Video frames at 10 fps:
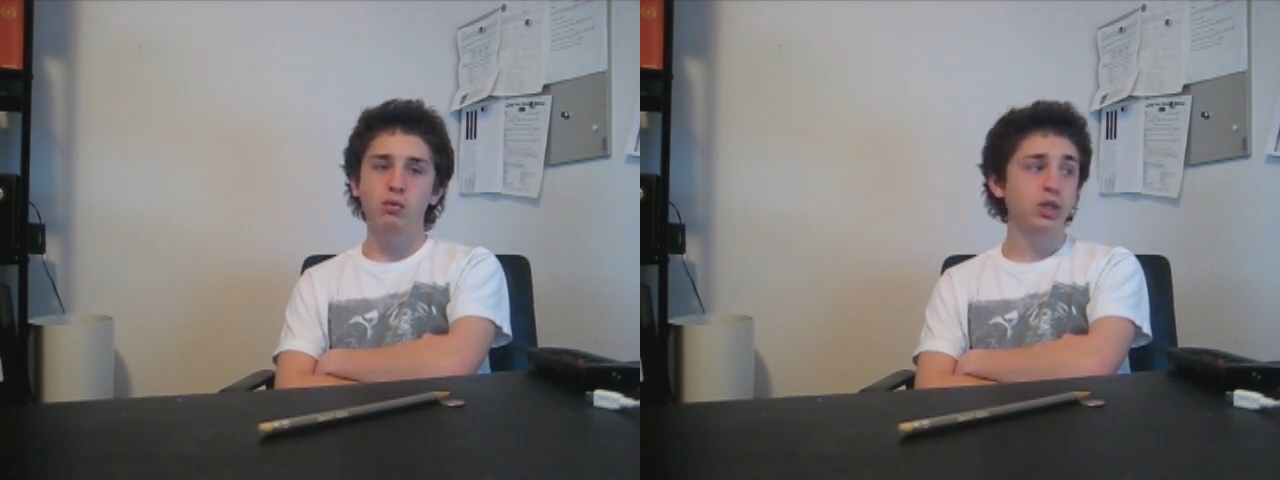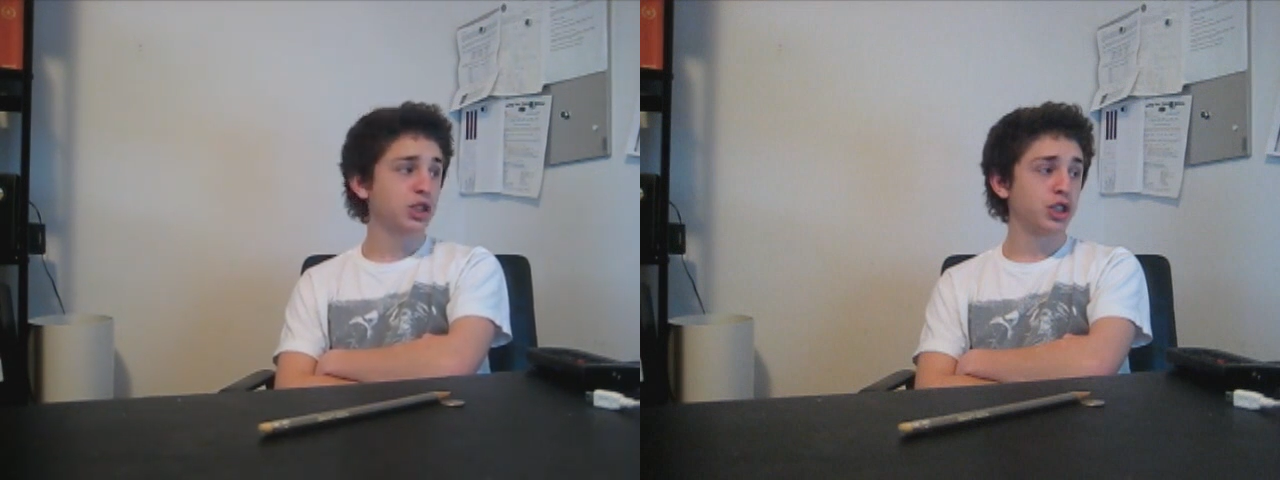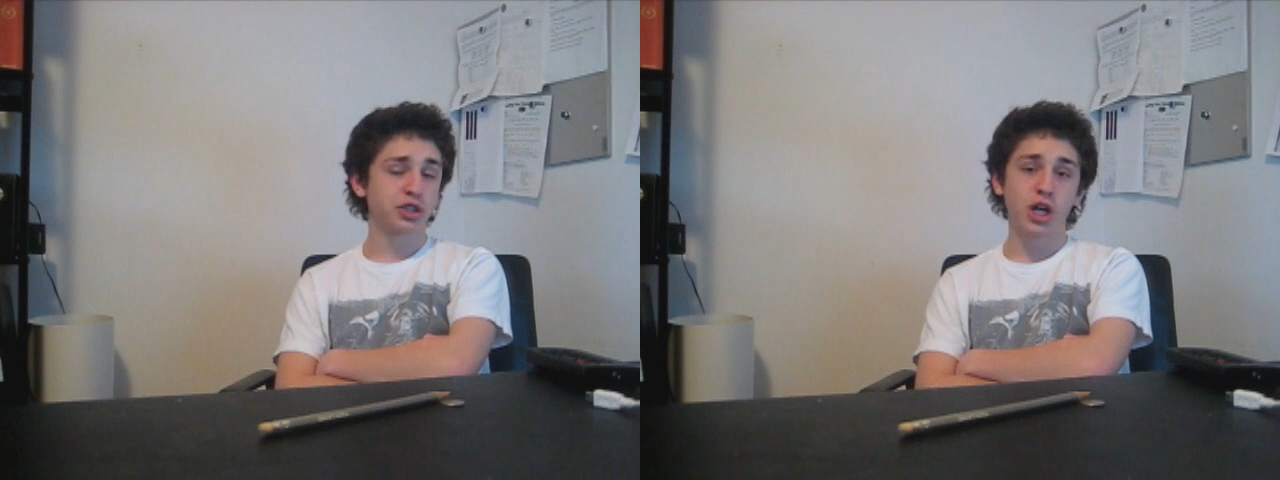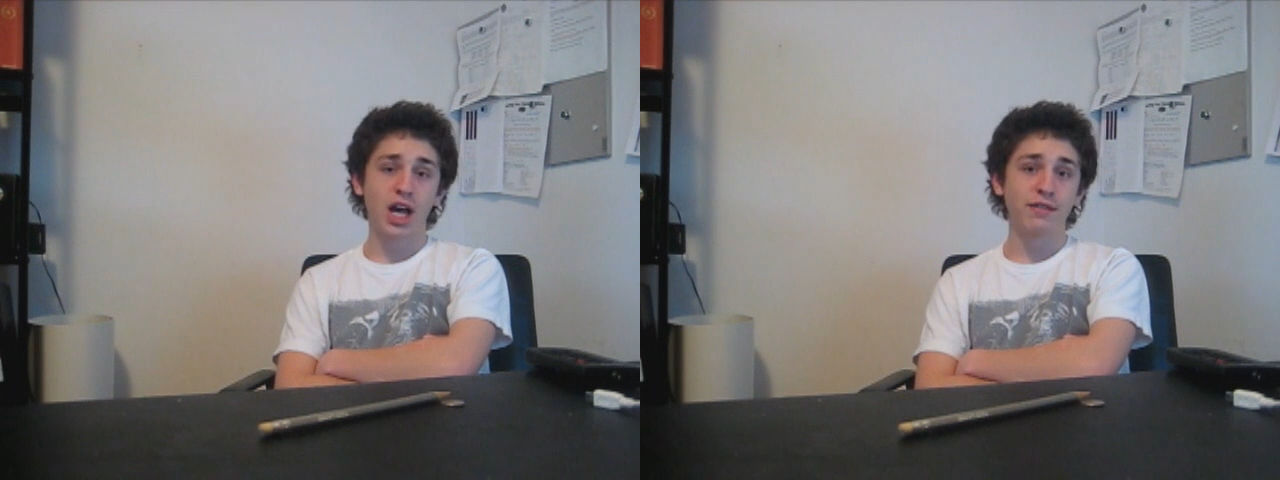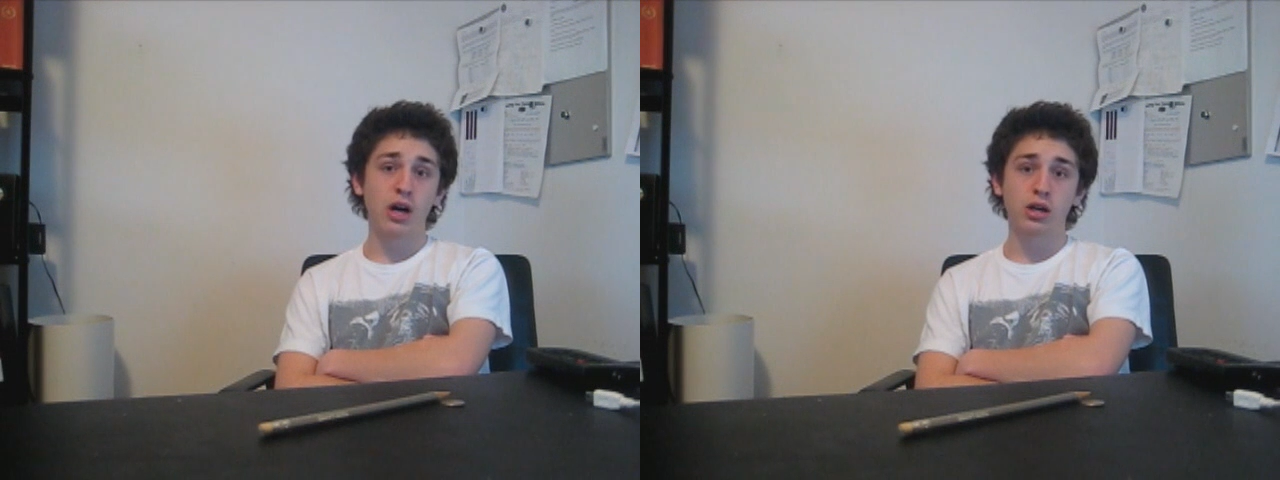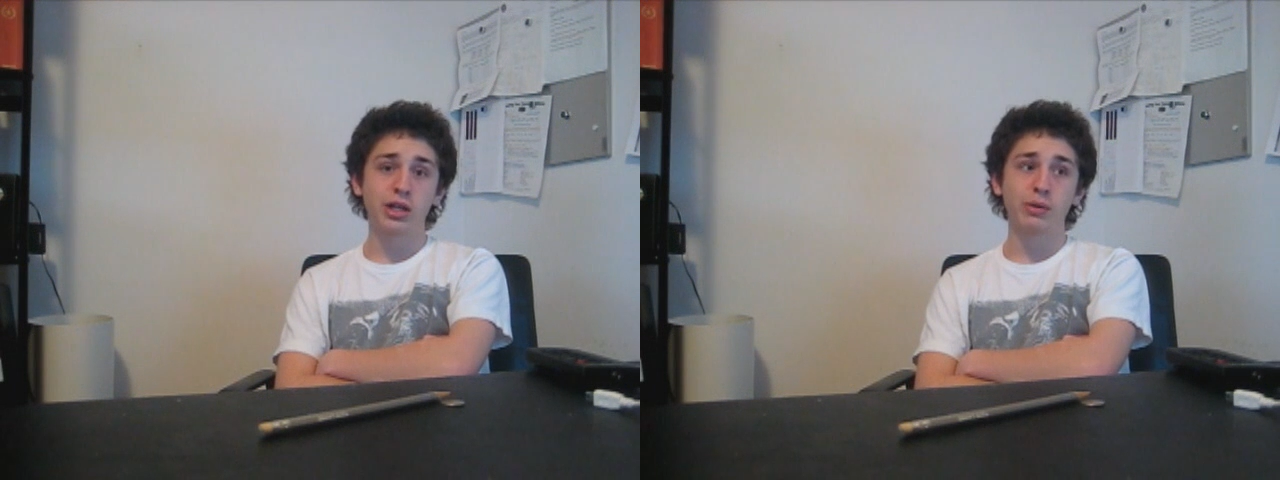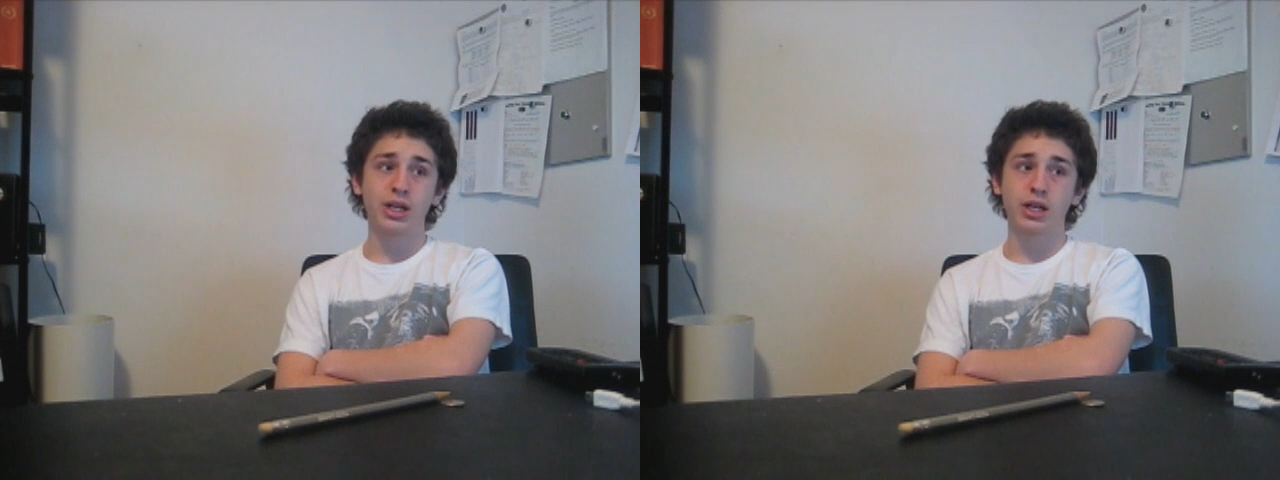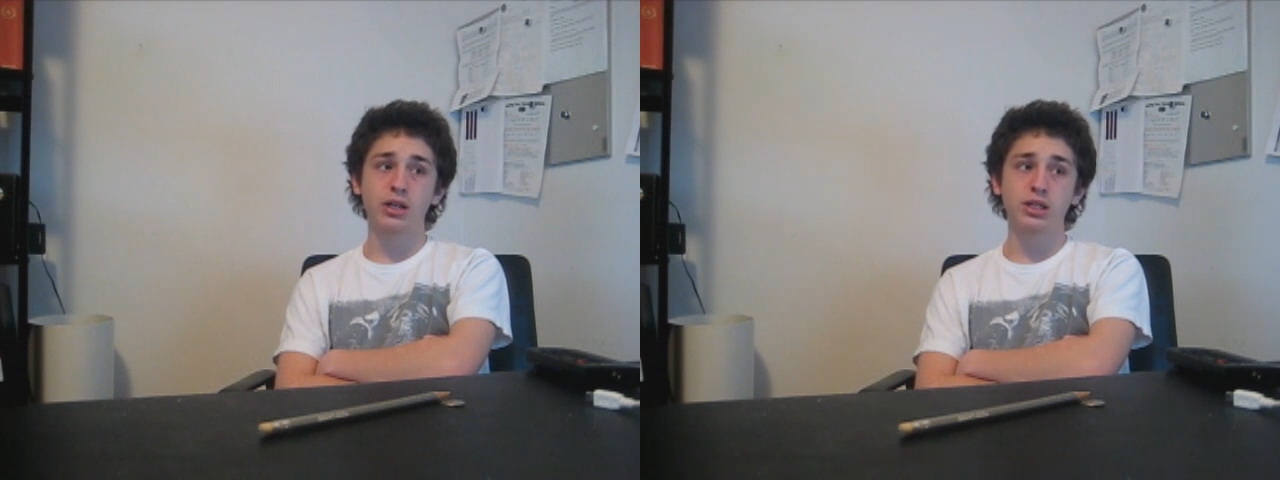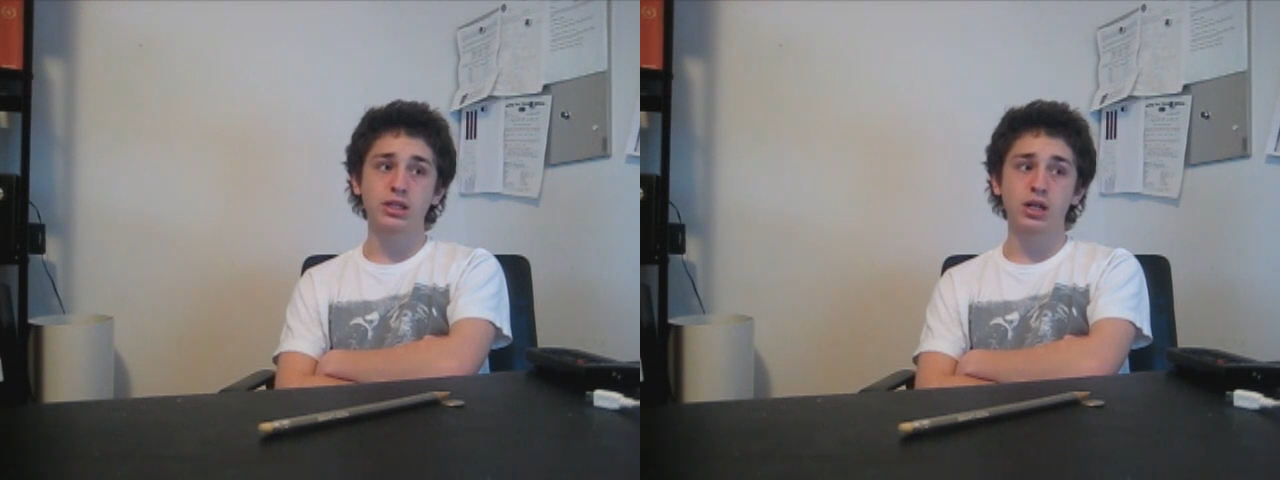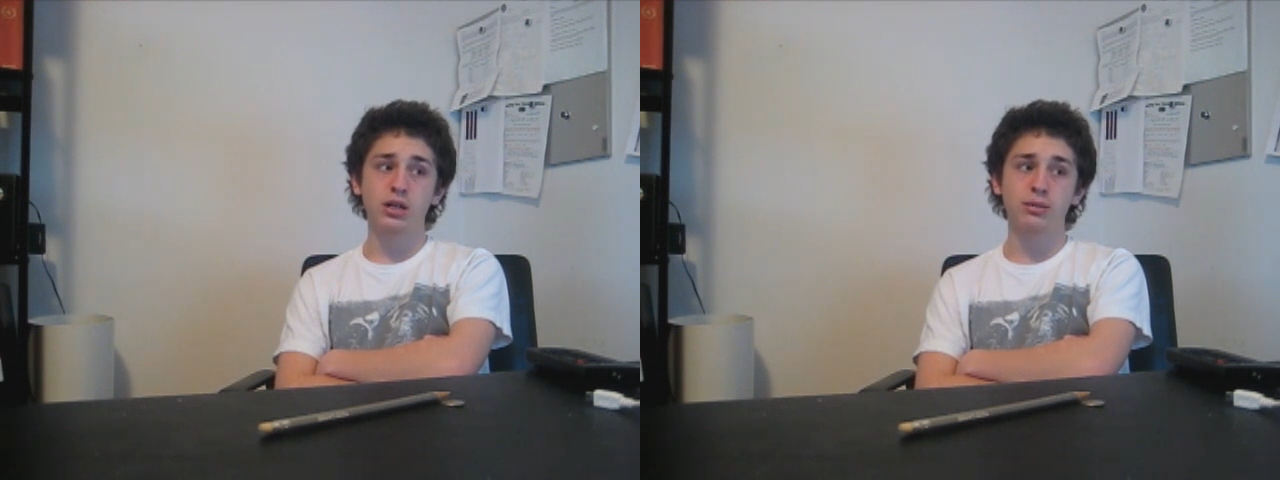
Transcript: which is just kind of utterly ridiculous.